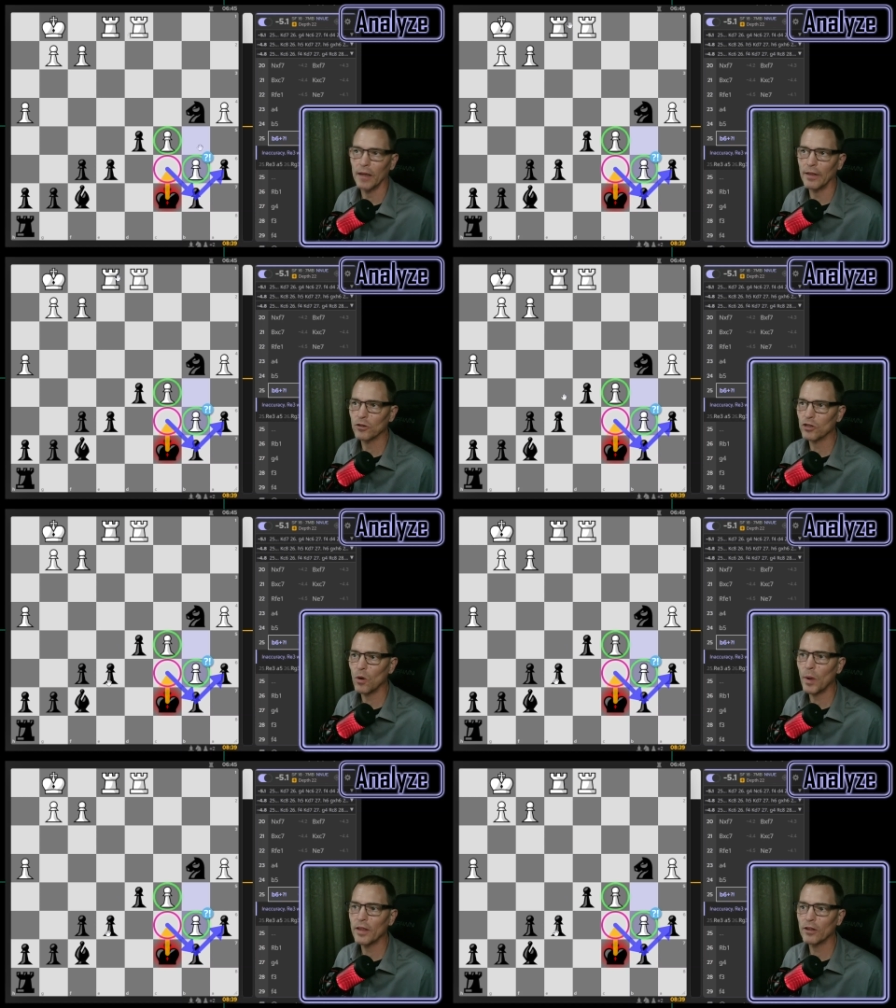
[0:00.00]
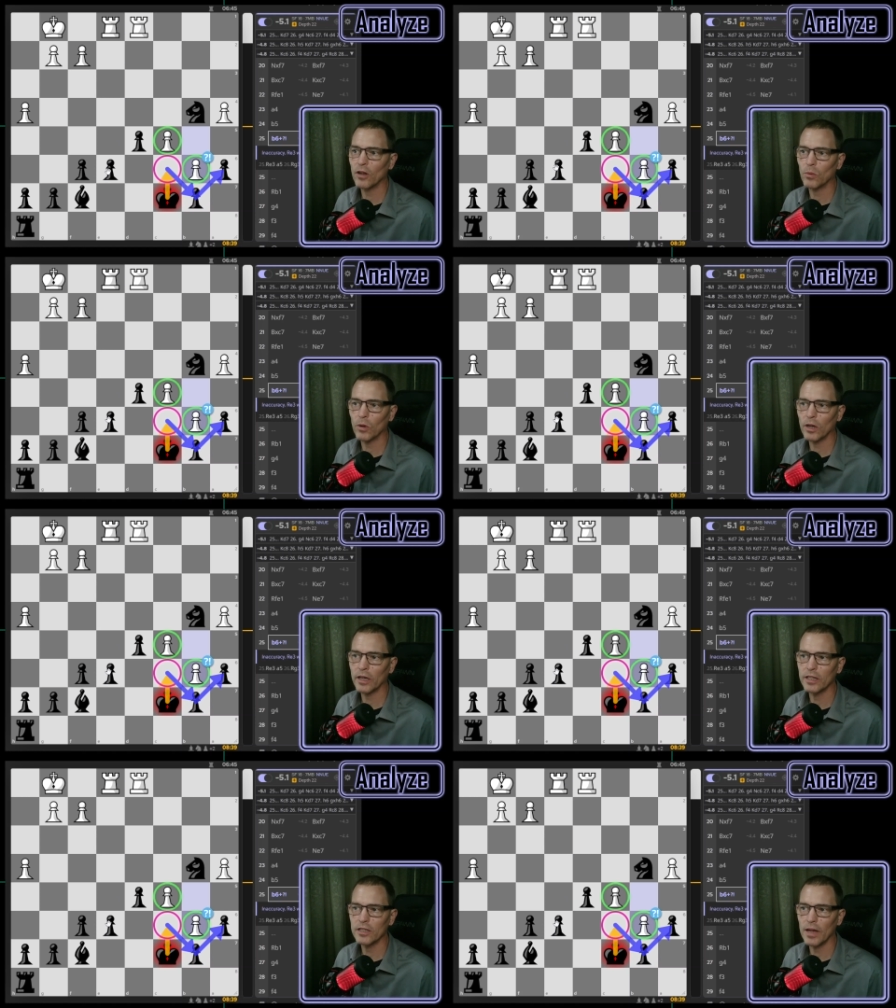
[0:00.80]
And there's no way that their rook
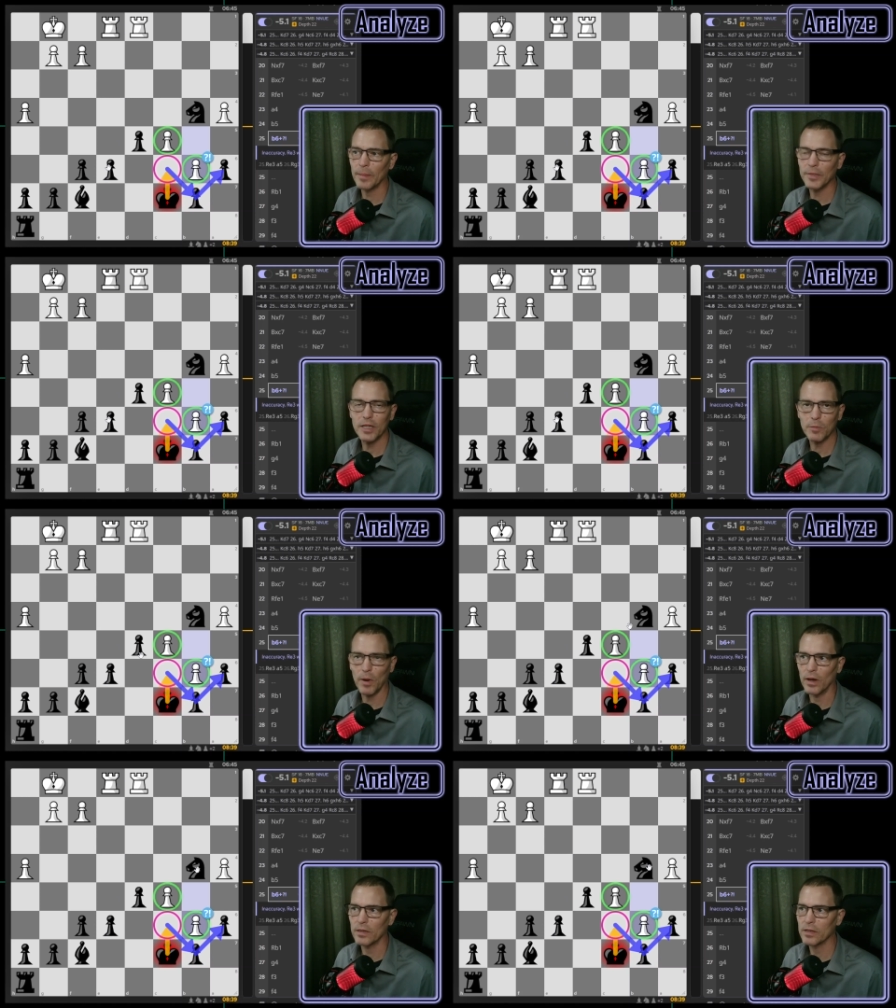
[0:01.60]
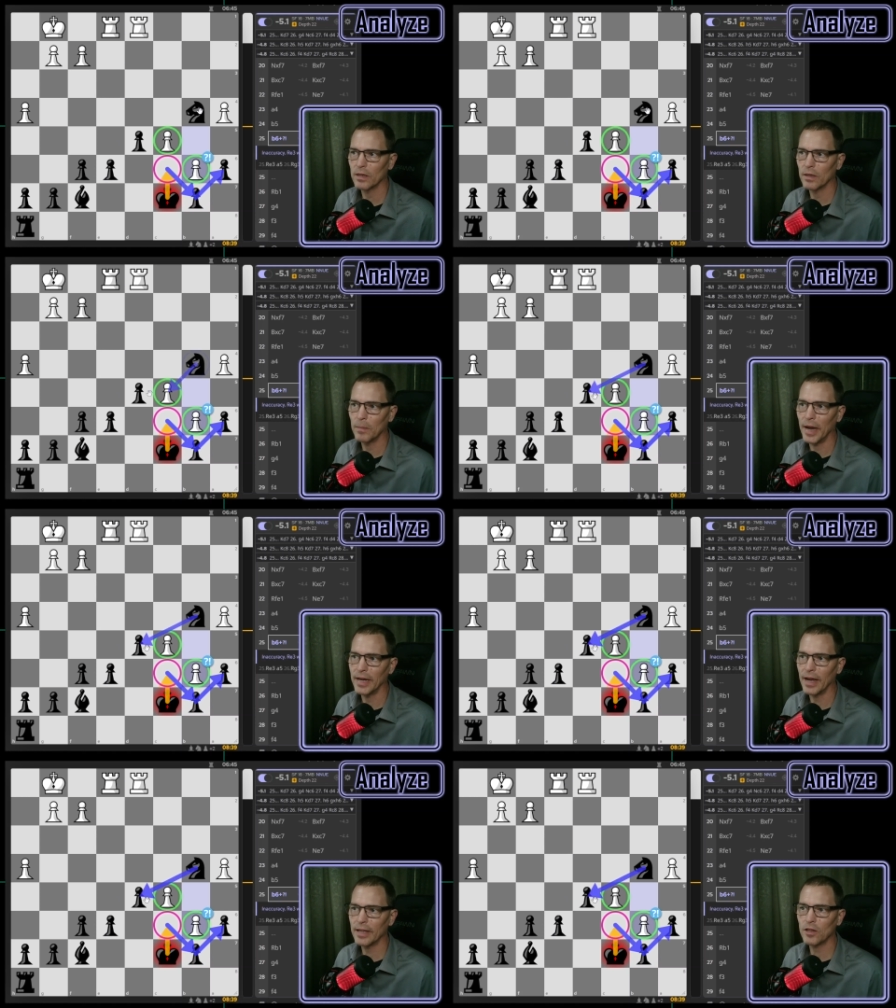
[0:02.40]
can stop these pawns. My
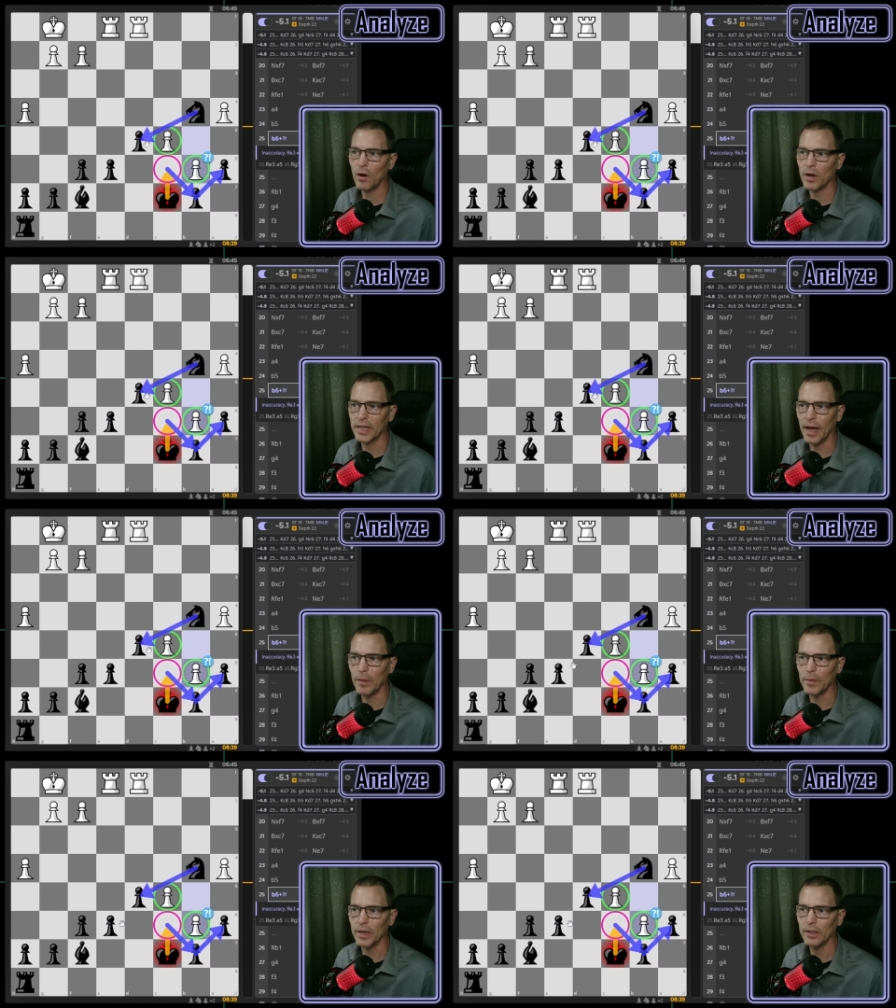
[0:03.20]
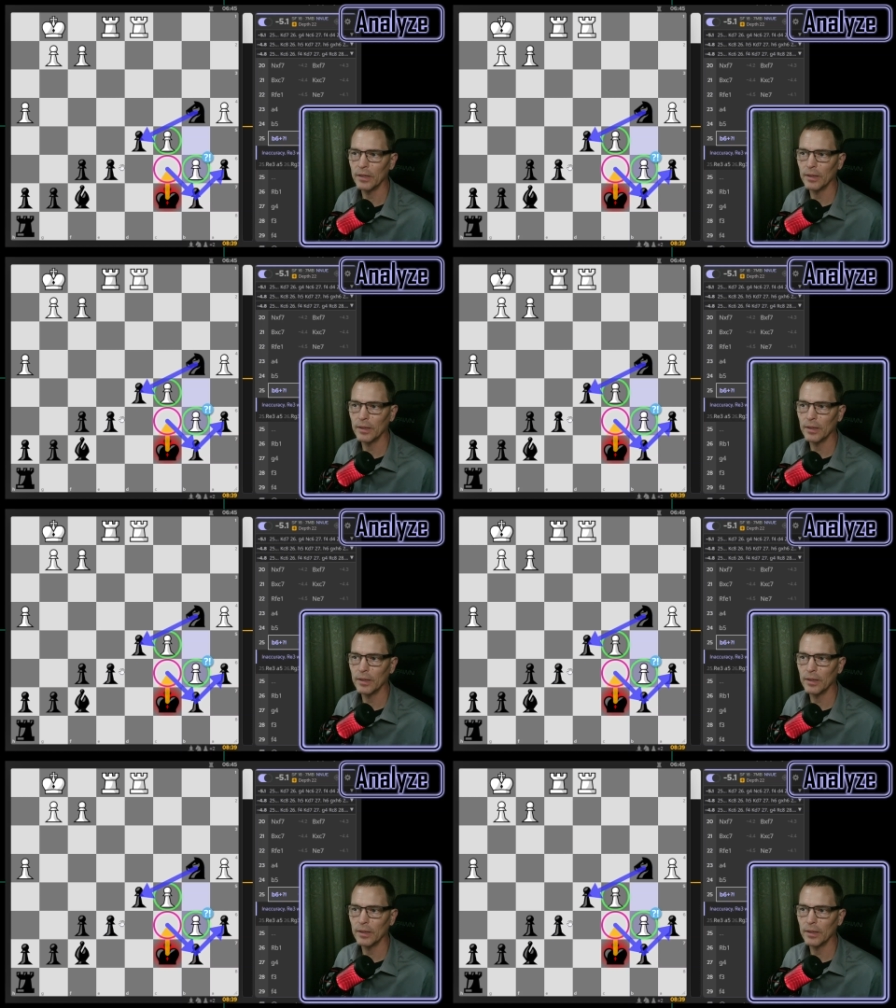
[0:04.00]
knight's guarding that one.